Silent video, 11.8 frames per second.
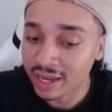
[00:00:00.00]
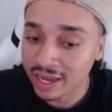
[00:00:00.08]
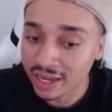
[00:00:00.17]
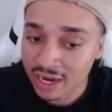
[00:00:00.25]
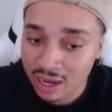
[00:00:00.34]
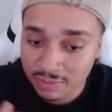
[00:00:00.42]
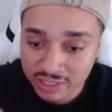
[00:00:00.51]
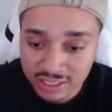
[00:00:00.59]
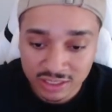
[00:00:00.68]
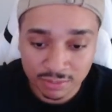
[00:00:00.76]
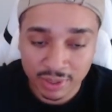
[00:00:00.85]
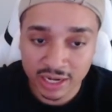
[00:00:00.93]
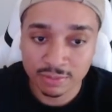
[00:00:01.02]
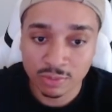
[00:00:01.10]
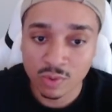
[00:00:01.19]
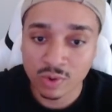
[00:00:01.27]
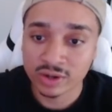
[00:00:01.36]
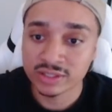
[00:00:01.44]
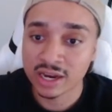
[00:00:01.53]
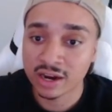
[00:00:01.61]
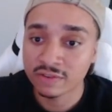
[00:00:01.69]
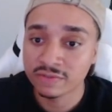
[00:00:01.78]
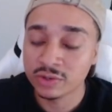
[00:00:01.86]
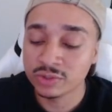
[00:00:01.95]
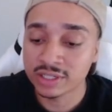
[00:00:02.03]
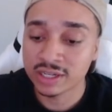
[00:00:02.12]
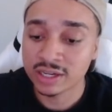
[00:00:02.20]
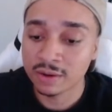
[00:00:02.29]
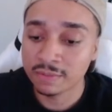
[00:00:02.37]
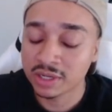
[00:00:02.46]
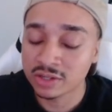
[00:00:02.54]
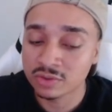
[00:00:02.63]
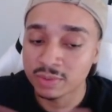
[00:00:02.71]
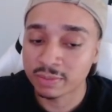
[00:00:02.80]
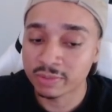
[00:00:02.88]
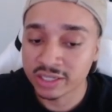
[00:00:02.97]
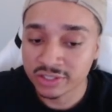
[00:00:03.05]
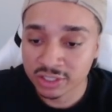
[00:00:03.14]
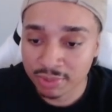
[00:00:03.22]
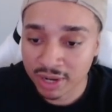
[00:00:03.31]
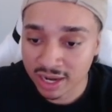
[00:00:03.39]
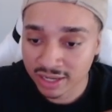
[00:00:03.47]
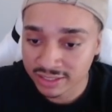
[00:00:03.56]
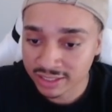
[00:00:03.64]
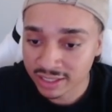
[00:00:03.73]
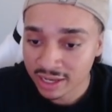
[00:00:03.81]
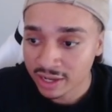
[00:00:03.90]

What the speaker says: and I'm anticipating more tariff news to come because, remember, he just paused it.